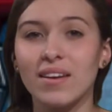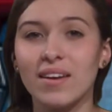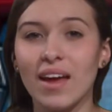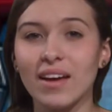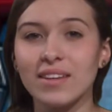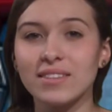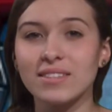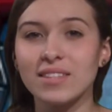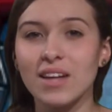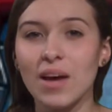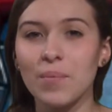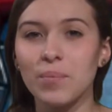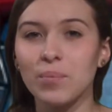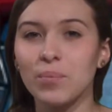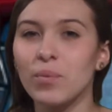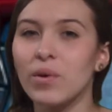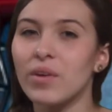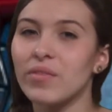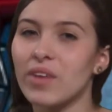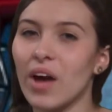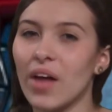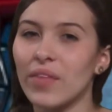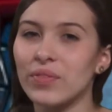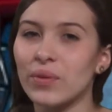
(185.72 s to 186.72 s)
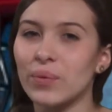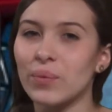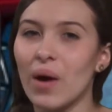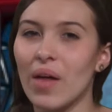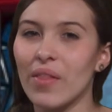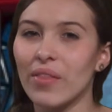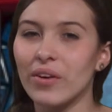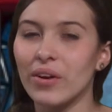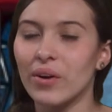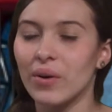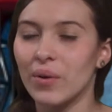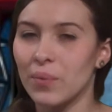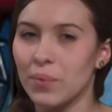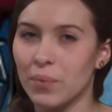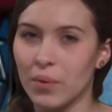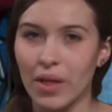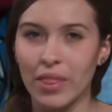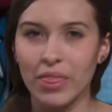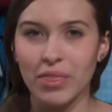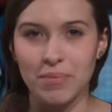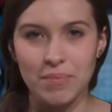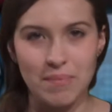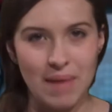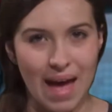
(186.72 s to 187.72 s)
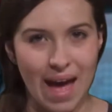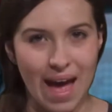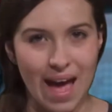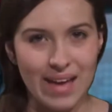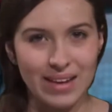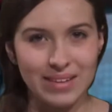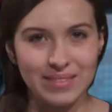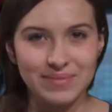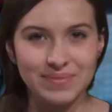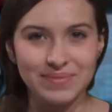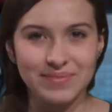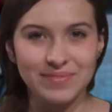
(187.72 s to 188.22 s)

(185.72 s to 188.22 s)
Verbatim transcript: Next up, we've got the weather with Matt.